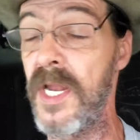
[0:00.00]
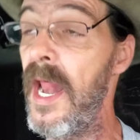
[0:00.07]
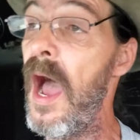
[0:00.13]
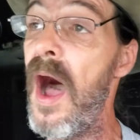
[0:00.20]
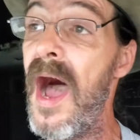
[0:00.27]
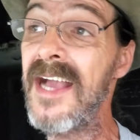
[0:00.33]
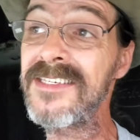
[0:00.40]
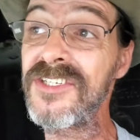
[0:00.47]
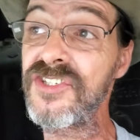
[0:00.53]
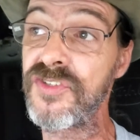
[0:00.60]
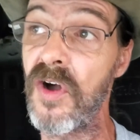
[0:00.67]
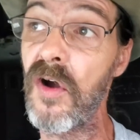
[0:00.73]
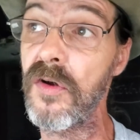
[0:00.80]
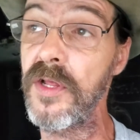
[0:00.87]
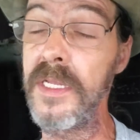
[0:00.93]
Now, I
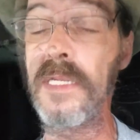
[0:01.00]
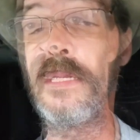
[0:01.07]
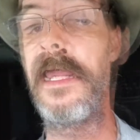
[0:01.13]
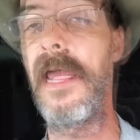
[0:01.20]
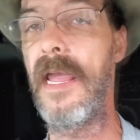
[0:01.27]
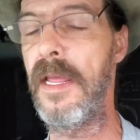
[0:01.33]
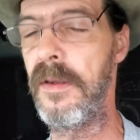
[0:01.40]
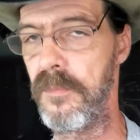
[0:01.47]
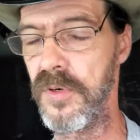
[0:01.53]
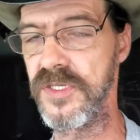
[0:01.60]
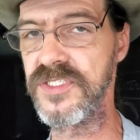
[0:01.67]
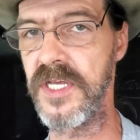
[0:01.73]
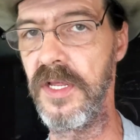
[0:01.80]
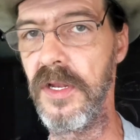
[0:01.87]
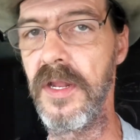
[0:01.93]
started in
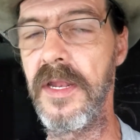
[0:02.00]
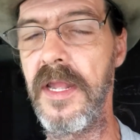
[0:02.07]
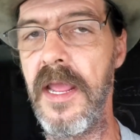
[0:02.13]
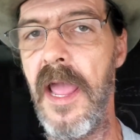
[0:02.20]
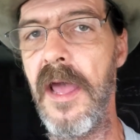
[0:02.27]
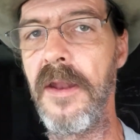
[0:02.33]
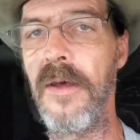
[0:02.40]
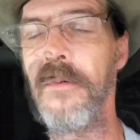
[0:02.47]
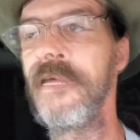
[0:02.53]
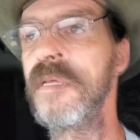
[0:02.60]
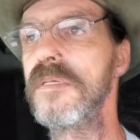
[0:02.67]
Brazil, Indiana.